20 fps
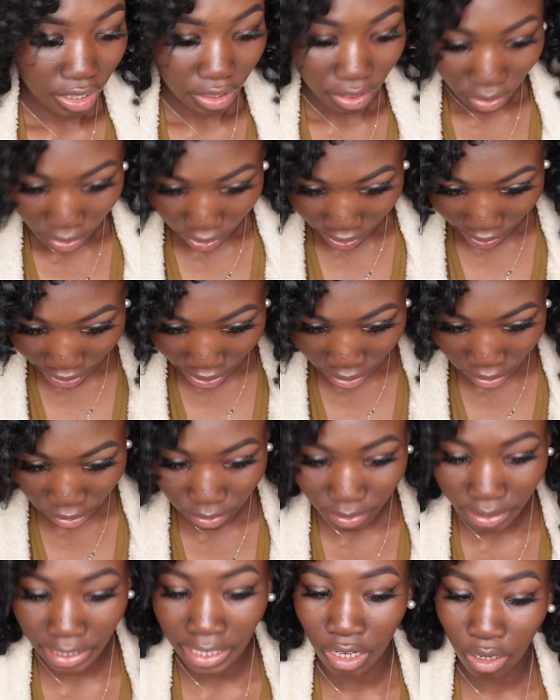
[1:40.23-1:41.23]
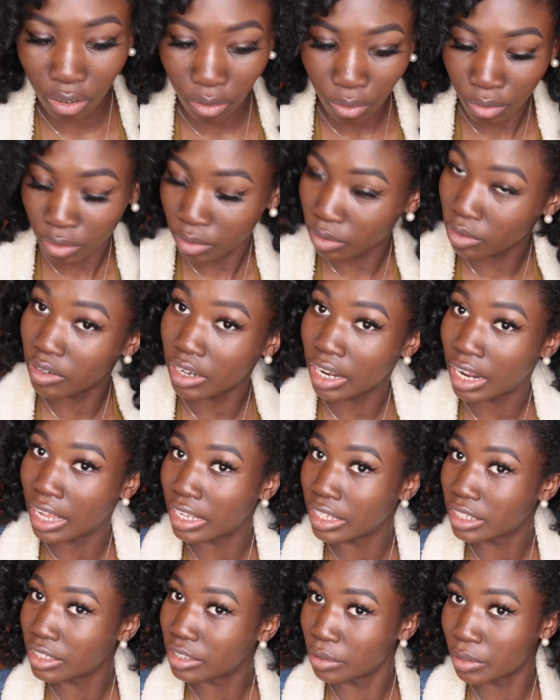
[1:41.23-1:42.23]
the hair tangle,
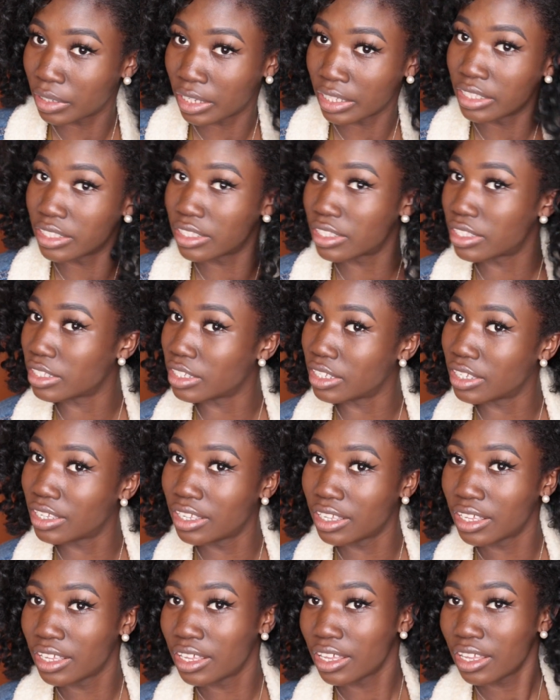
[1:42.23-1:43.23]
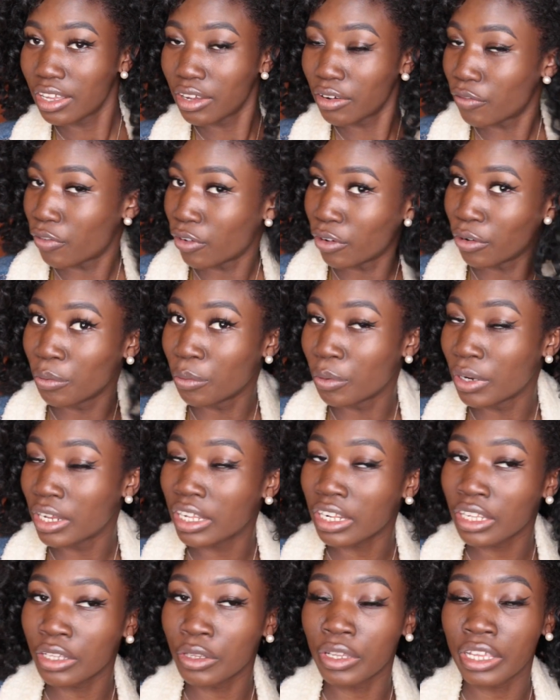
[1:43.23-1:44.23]
like you can see, for
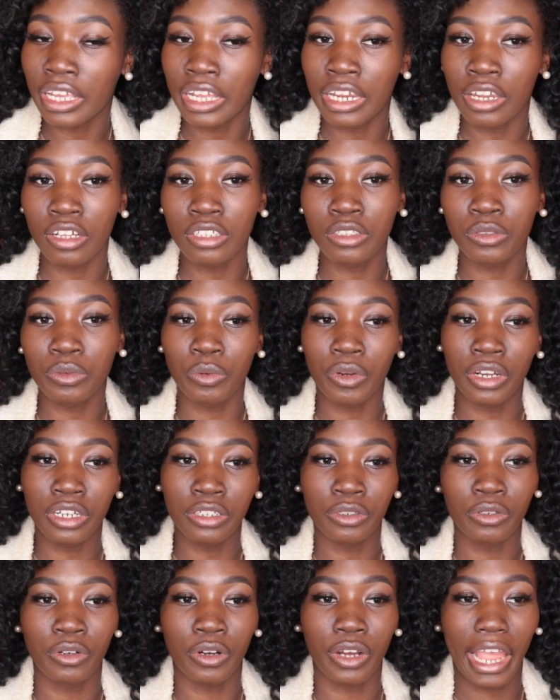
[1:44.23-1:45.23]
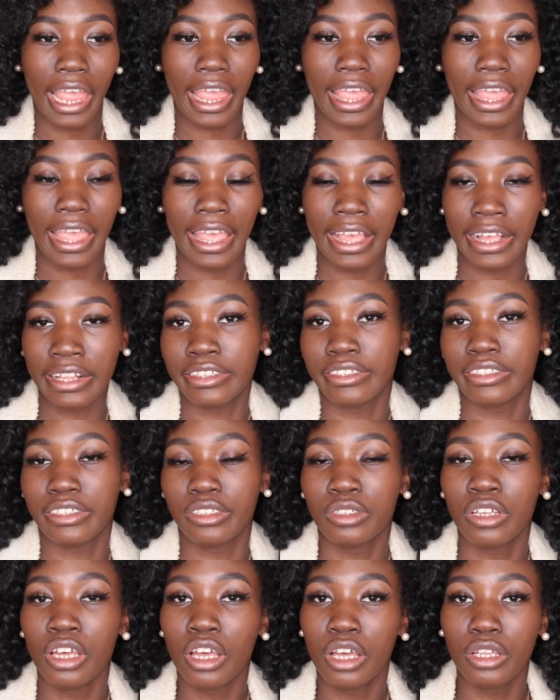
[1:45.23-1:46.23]
real, you cannot run your
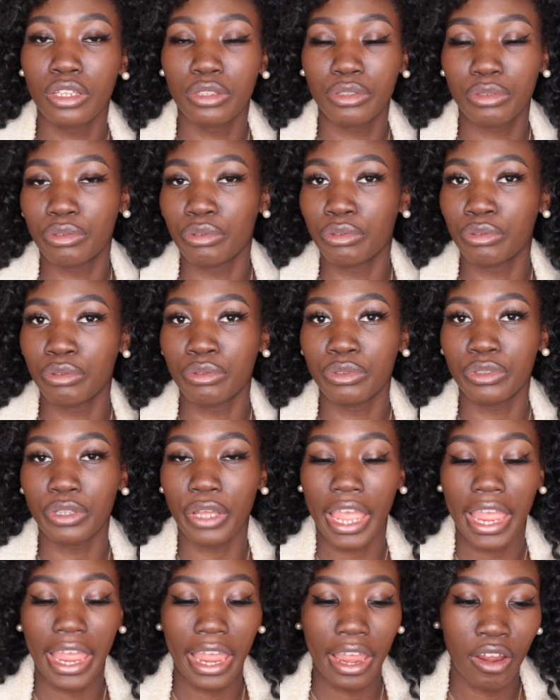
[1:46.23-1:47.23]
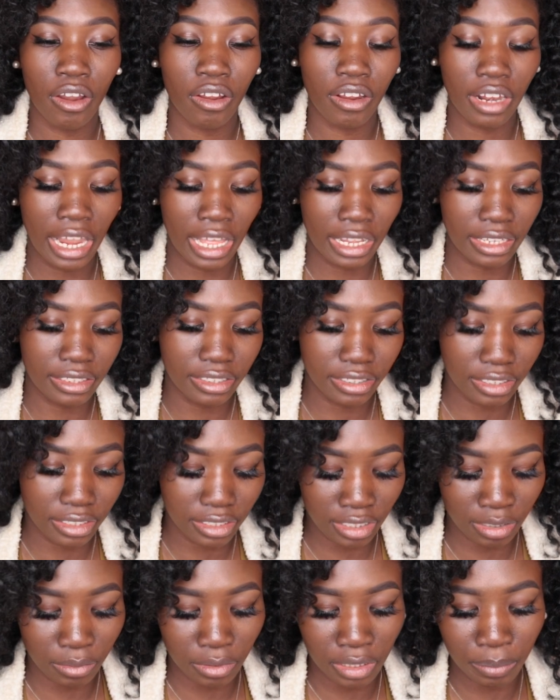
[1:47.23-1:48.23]
hands through the hair. Like, this
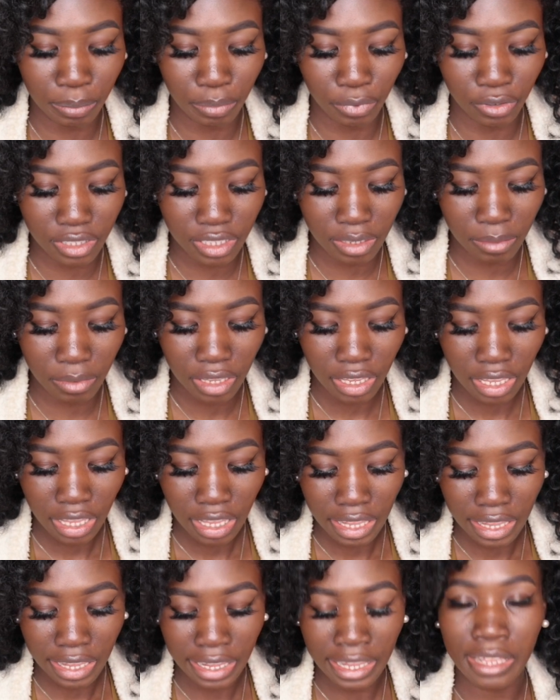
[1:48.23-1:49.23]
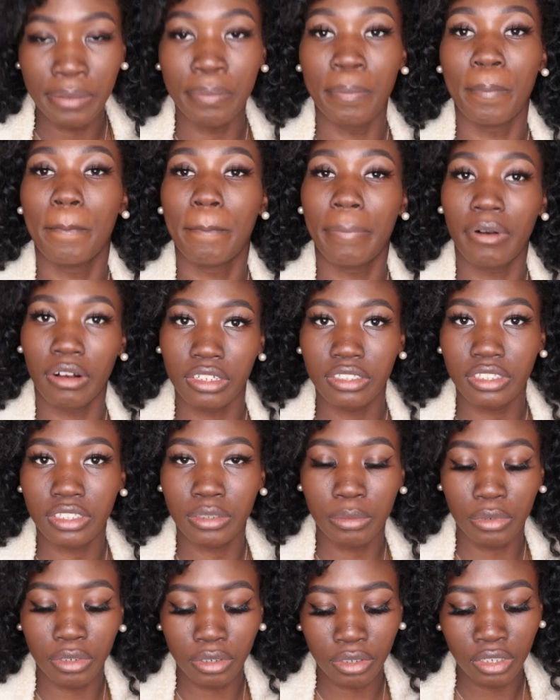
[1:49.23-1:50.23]
is
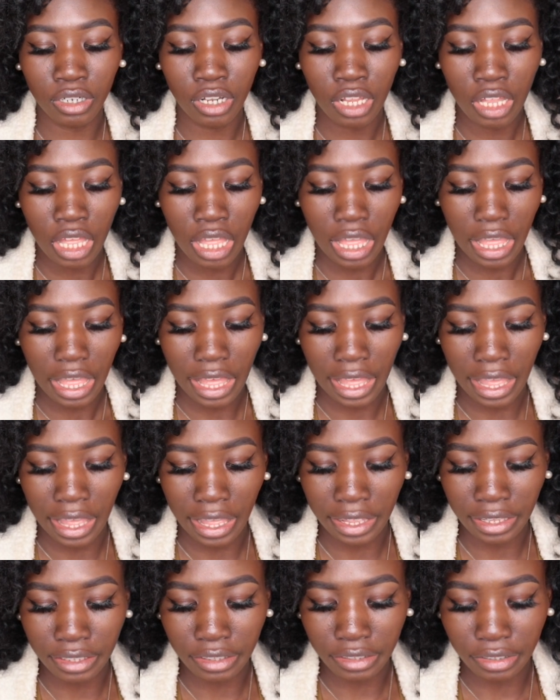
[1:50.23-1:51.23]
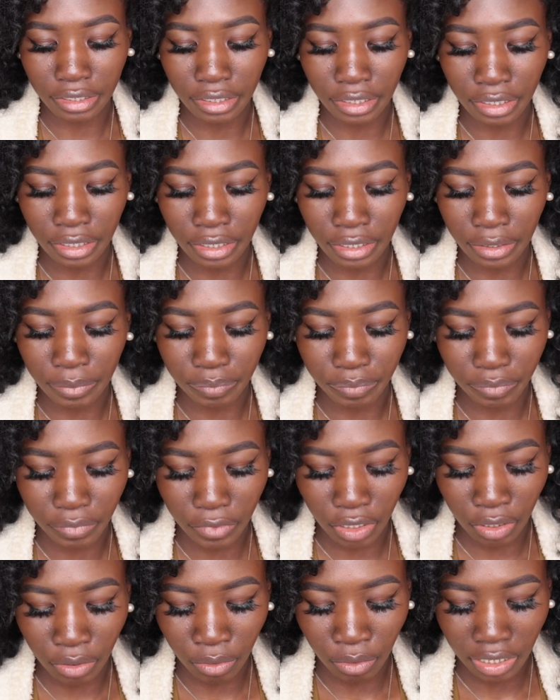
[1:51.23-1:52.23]
impossible. And
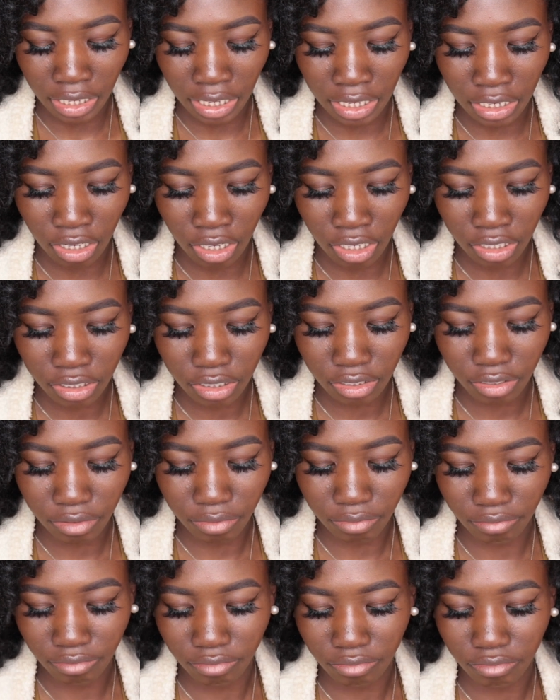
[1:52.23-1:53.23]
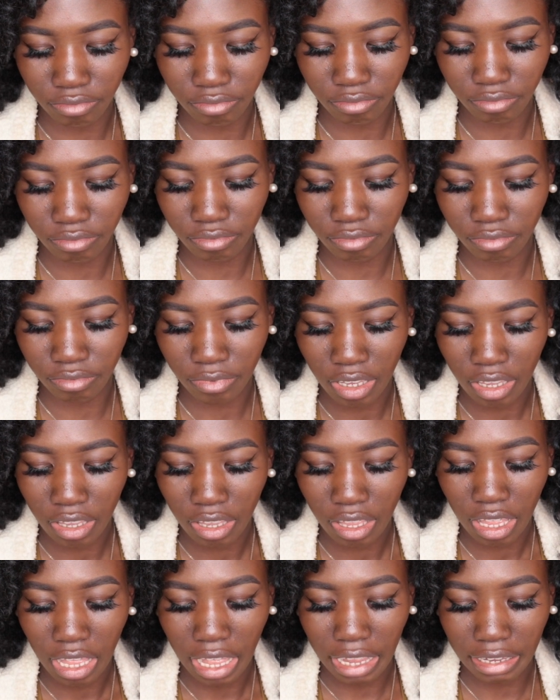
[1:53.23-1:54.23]
you cannot,
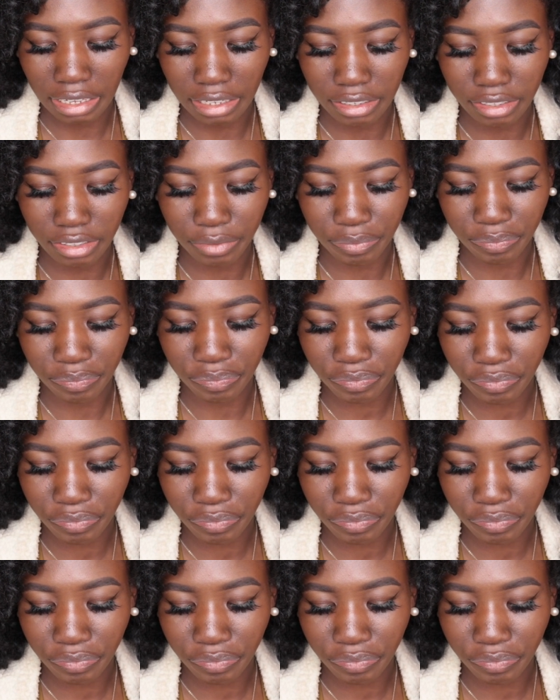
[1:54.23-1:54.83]
I guess,